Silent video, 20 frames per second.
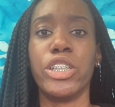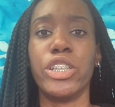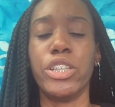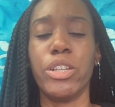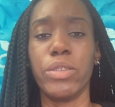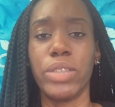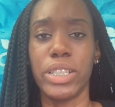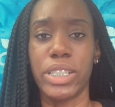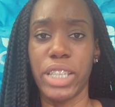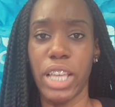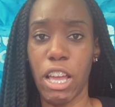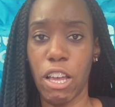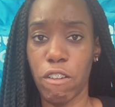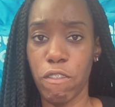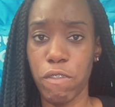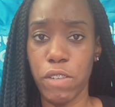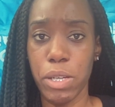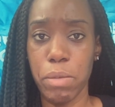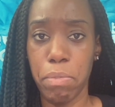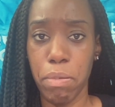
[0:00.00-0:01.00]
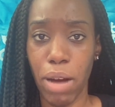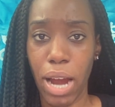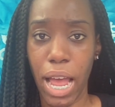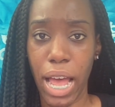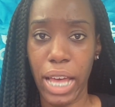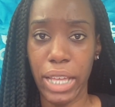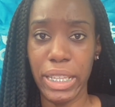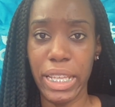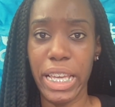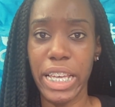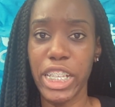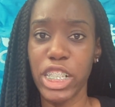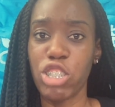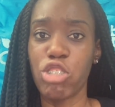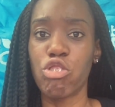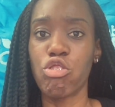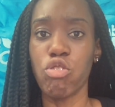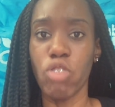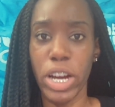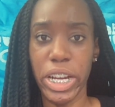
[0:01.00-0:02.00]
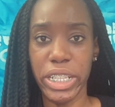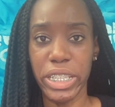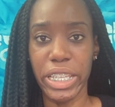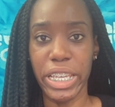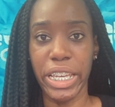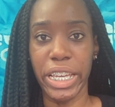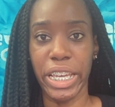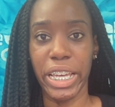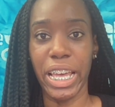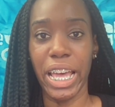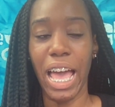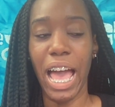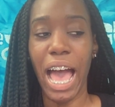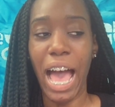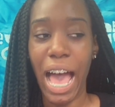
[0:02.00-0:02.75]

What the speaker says: The Cerave brand is trending,